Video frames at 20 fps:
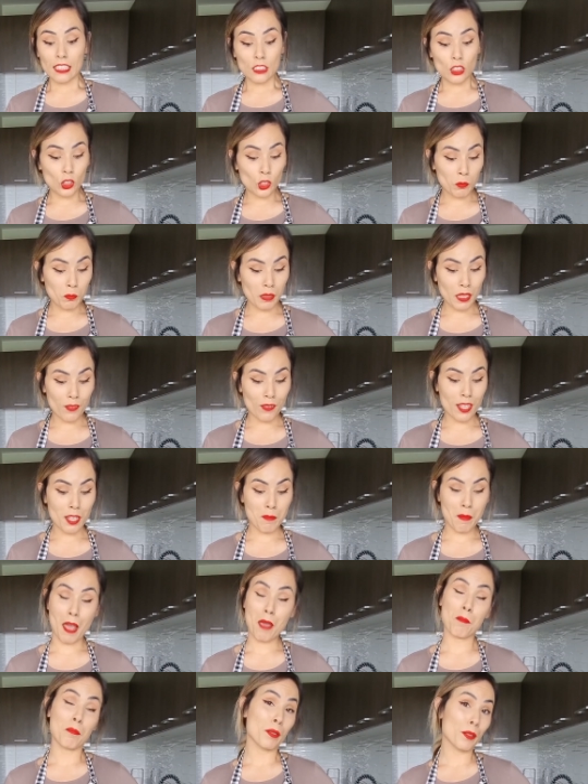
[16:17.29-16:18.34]
to be with
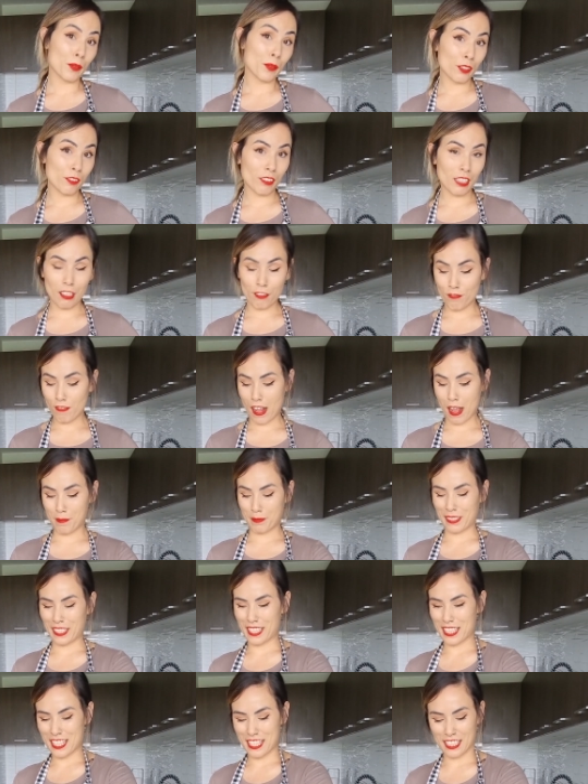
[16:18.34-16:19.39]
my Peruvian
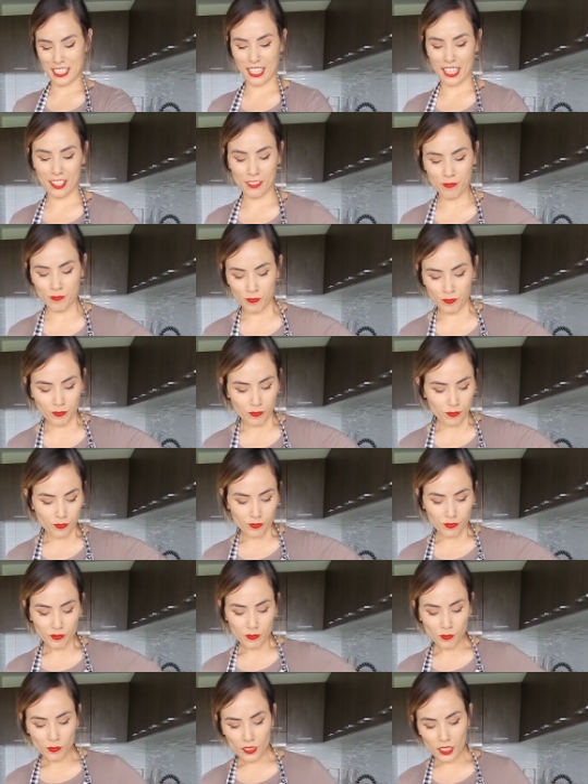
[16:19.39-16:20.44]
family this year.
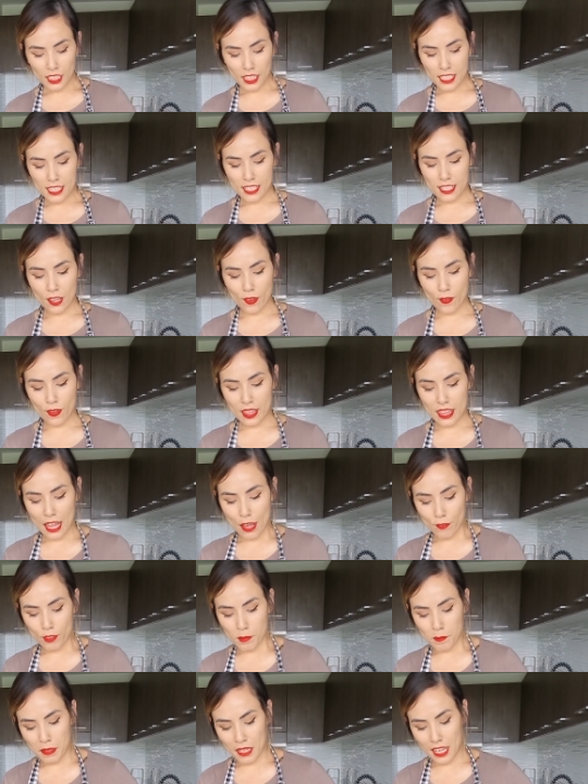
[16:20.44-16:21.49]
So that
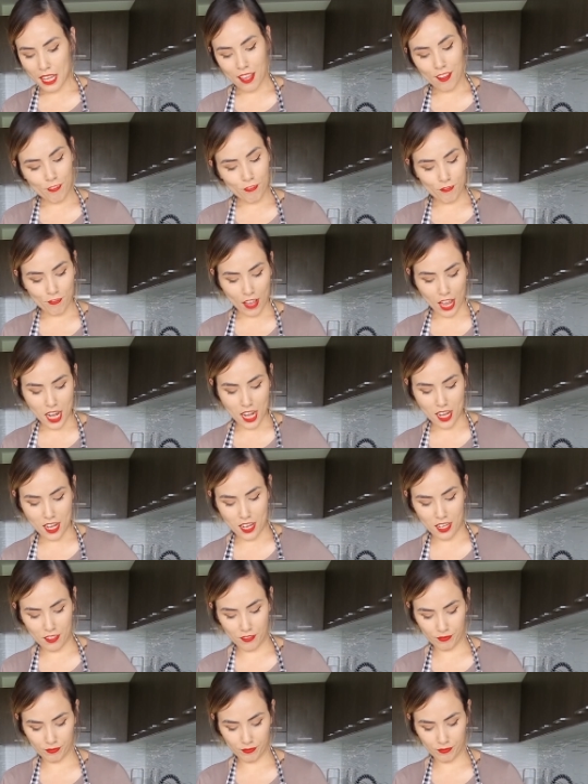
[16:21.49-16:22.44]
will be fun.